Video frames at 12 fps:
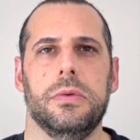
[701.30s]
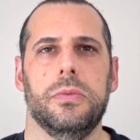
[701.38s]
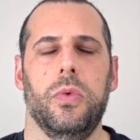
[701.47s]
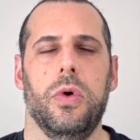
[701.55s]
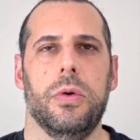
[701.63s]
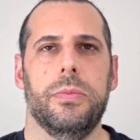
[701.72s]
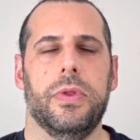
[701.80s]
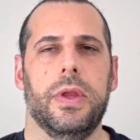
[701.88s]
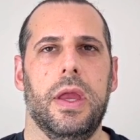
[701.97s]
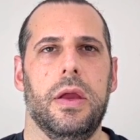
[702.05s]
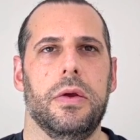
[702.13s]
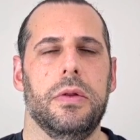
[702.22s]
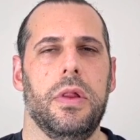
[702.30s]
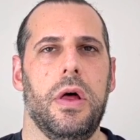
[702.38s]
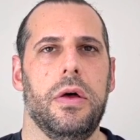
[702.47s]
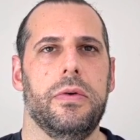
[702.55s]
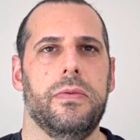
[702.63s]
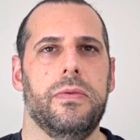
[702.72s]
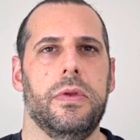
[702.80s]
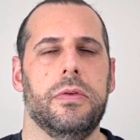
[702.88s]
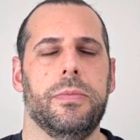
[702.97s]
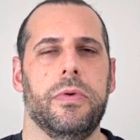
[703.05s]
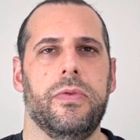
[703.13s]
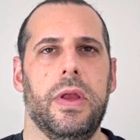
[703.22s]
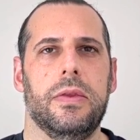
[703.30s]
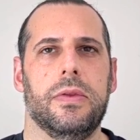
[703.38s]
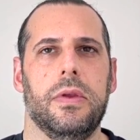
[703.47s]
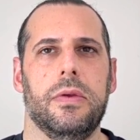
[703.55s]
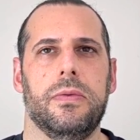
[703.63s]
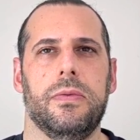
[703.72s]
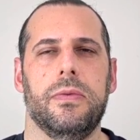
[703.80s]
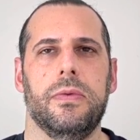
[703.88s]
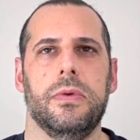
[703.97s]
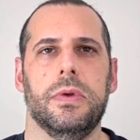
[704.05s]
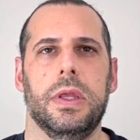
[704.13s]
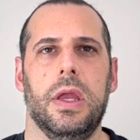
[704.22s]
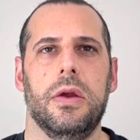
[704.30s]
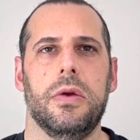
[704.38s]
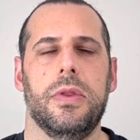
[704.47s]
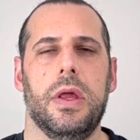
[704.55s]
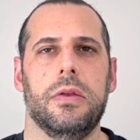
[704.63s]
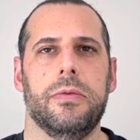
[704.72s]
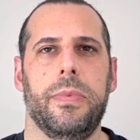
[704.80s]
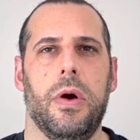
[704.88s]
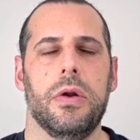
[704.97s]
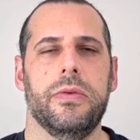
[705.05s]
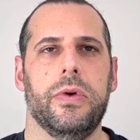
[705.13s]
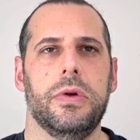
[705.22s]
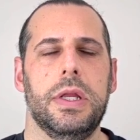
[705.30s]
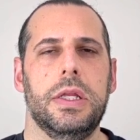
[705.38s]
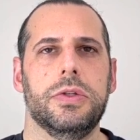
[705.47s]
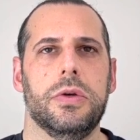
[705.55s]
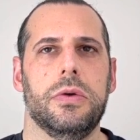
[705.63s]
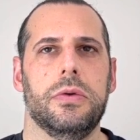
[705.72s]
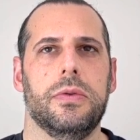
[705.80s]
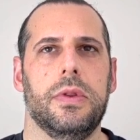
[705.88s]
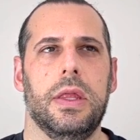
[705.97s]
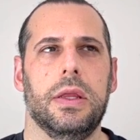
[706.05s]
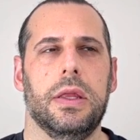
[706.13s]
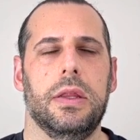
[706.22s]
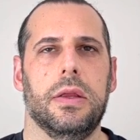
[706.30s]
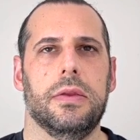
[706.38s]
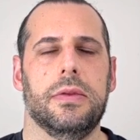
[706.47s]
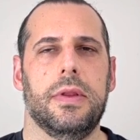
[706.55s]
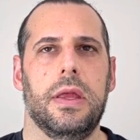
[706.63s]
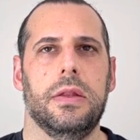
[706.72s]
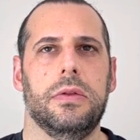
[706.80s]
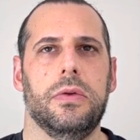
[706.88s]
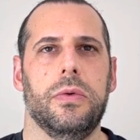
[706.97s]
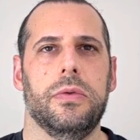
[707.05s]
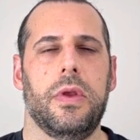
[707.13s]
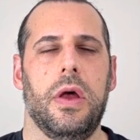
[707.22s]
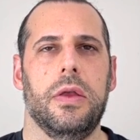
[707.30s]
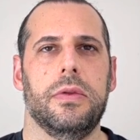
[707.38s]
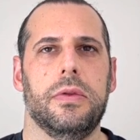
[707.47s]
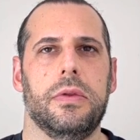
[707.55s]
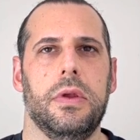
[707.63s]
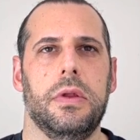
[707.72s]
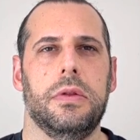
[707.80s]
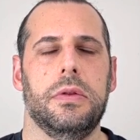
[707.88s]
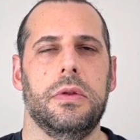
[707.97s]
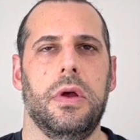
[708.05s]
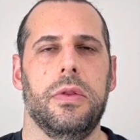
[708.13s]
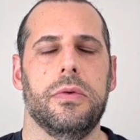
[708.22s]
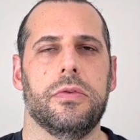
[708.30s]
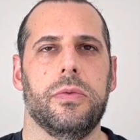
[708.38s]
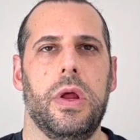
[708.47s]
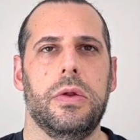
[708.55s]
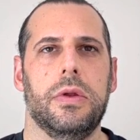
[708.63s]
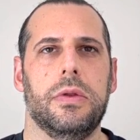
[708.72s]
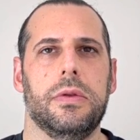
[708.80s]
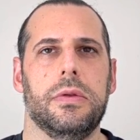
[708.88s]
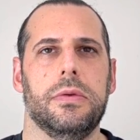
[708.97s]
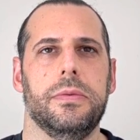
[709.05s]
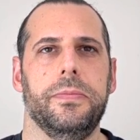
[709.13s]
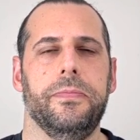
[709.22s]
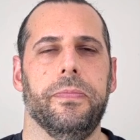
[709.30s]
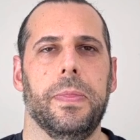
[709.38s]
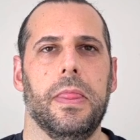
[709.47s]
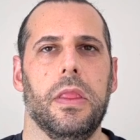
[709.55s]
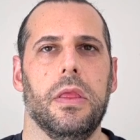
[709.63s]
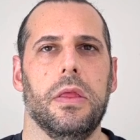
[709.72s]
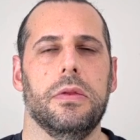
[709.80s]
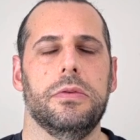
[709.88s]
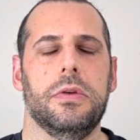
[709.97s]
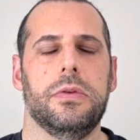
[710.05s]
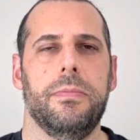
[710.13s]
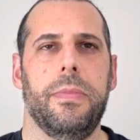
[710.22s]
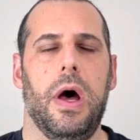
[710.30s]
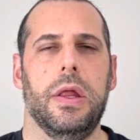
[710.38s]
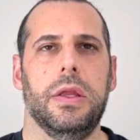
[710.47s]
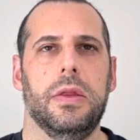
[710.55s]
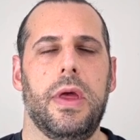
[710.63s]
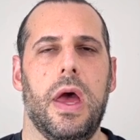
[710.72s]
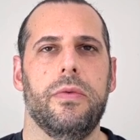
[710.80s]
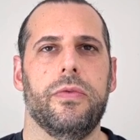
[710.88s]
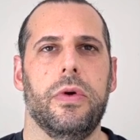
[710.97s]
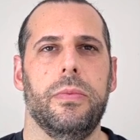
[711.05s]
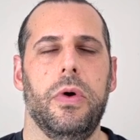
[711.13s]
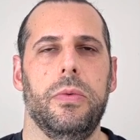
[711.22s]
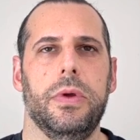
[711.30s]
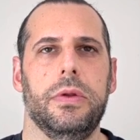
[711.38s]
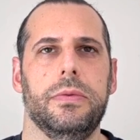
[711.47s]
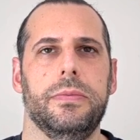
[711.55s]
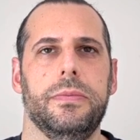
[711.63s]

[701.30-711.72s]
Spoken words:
warmth, care, love, this pervasive care that is part of our nature that can extend towards us and others around us. Just embodying that for a moment.